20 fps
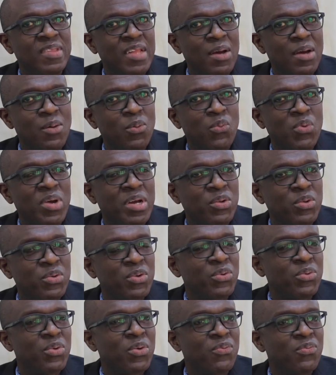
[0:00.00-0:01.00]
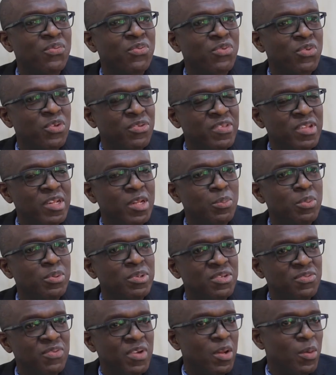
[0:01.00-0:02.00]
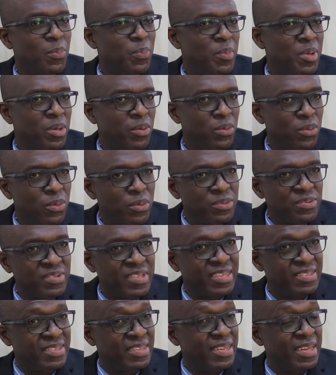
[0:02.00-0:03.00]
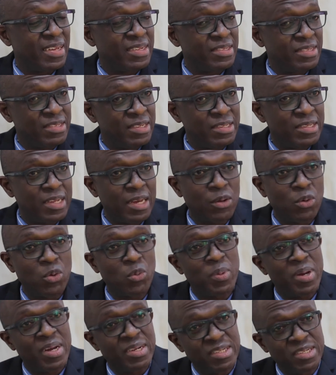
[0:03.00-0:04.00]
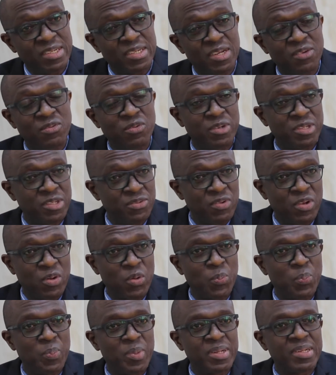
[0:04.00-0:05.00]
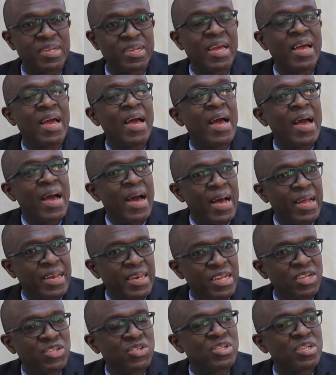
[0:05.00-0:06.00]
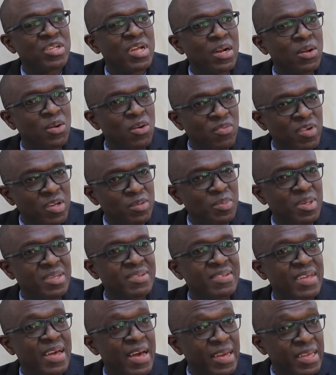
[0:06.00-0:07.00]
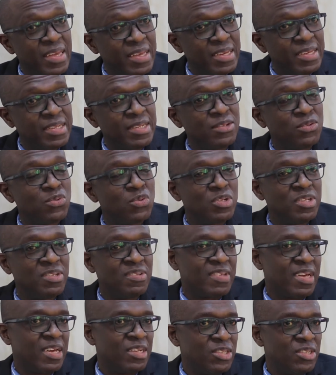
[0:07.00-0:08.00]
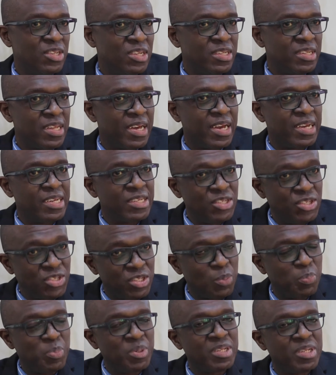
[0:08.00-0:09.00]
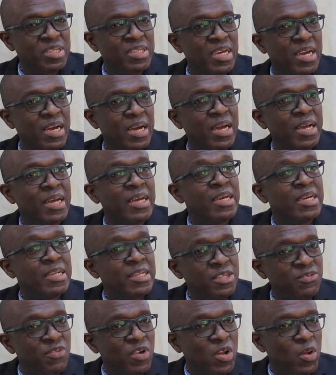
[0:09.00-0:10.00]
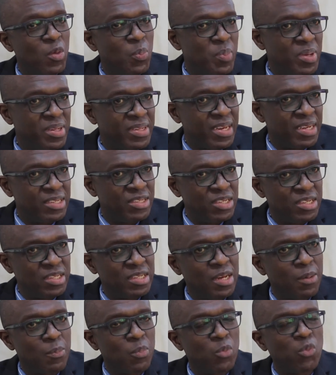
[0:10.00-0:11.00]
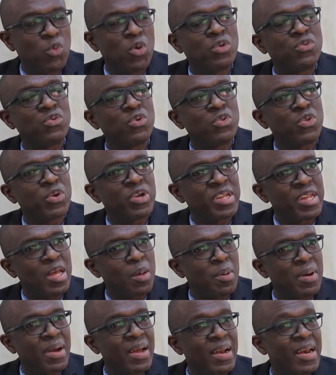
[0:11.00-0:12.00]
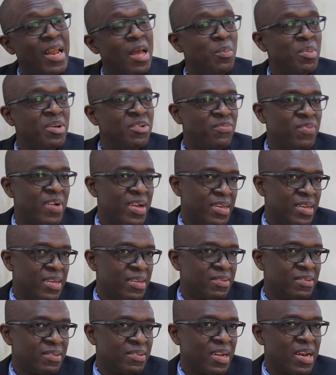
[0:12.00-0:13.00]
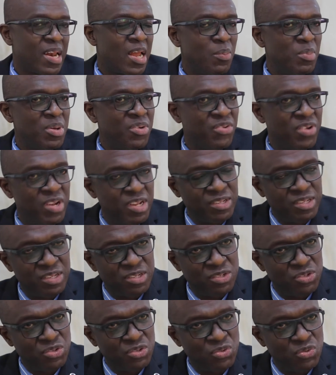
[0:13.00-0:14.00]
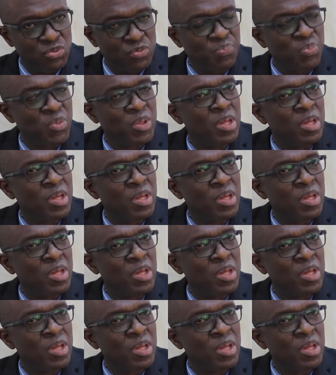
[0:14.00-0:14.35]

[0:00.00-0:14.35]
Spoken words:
Now we are talking of sustainable development goals as an agenda, global agenda for development, and national governments are keen into this agenda in shaping their development agenda. We're also talking about climate finance, climate-related issues,